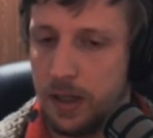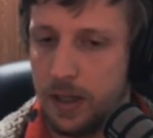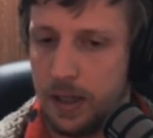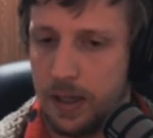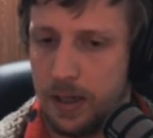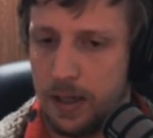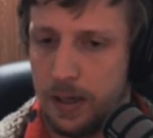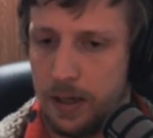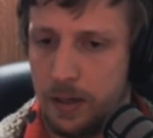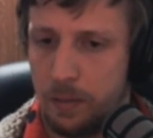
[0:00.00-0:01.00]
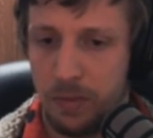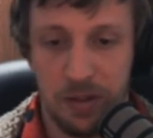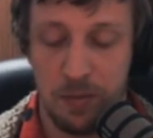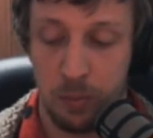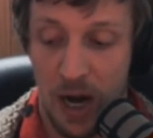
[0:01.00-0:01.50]
But
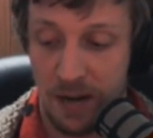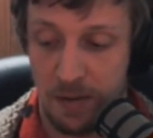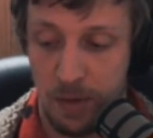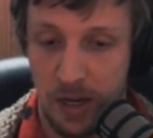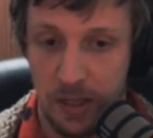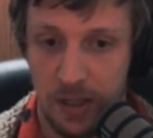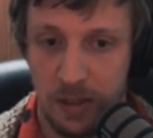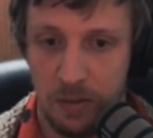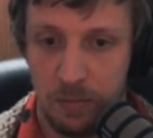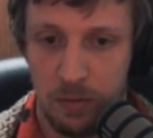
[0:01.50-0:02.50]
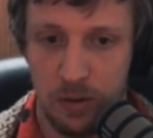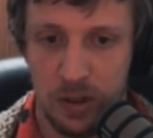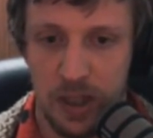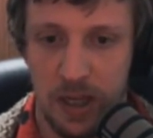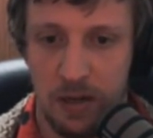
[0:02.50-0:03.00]
this breaks immediately
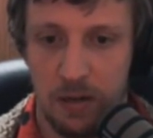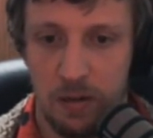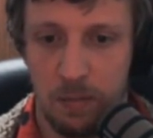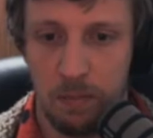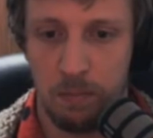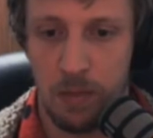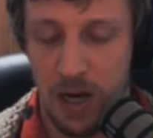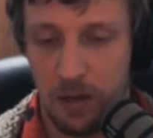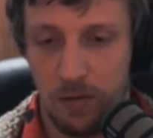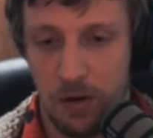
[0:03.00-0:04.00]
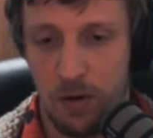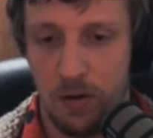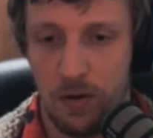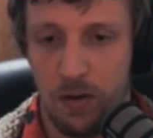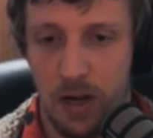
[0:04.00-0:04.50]
because then so
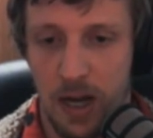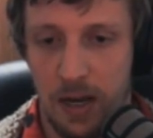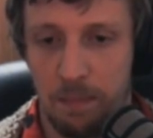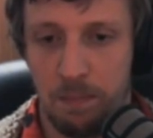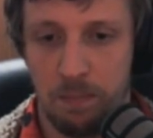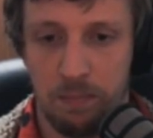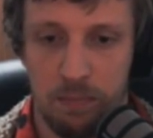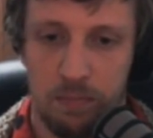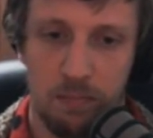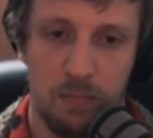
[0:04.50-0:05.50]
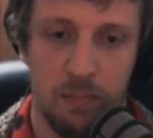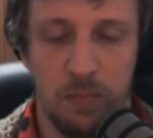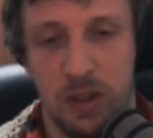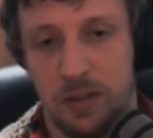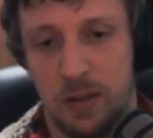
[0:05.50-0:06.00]

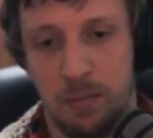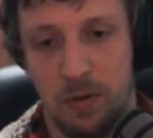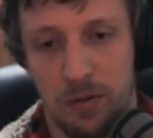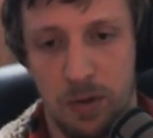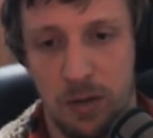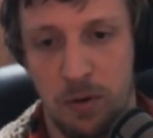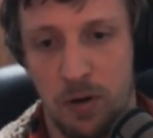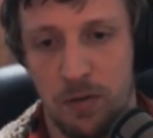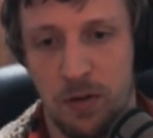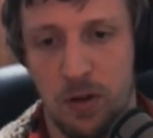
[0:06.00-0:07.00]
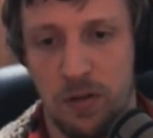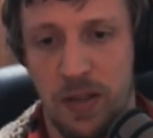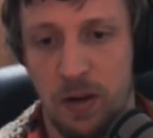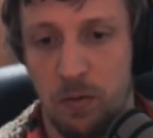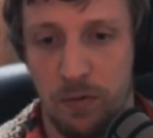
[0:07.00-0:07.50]
it's my opponent's turn.
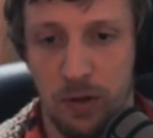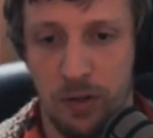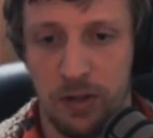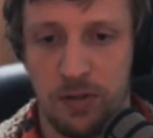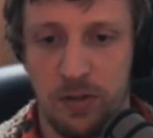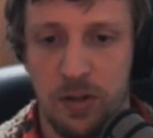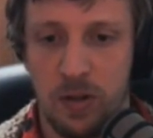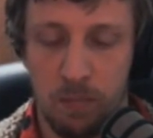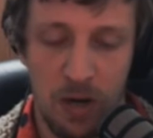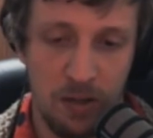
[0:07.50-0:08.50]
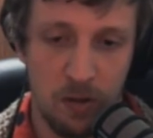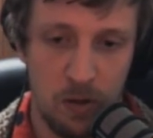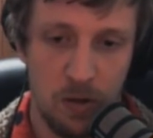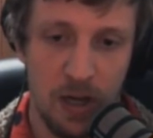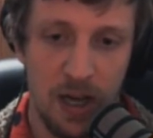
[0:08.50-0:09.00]
They reveal this. My
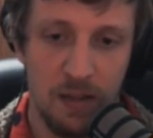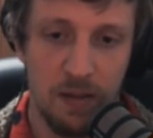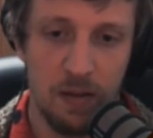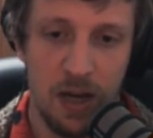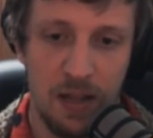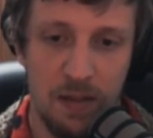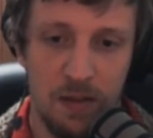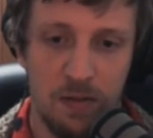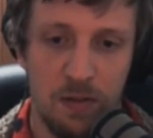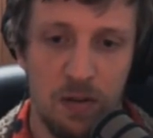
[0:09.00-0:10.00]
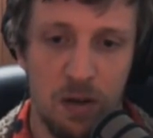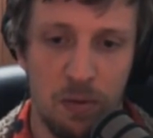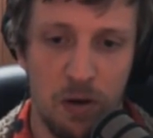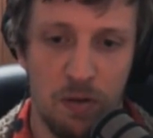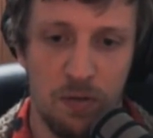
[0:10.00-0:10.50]
turn. Hide this.
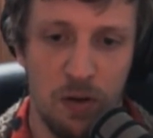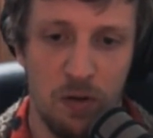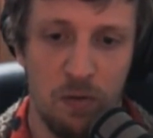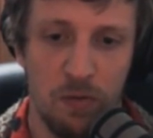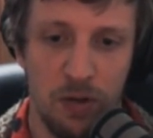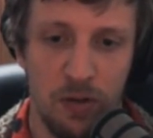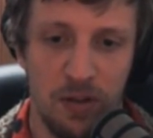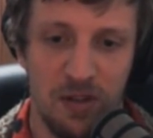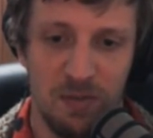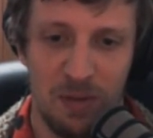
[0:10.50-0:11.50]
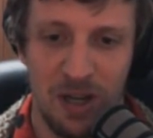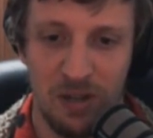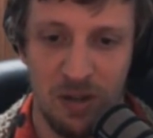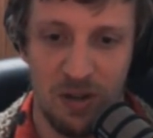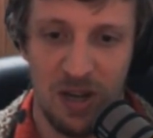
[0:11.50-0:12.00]
Opponent's turn. Reveal this. My
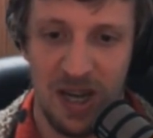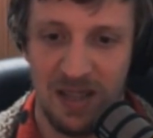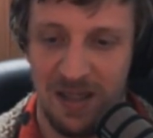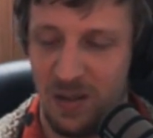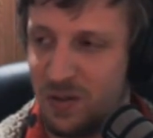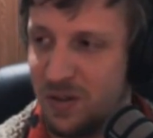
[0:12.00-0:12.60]
turn. Hide this.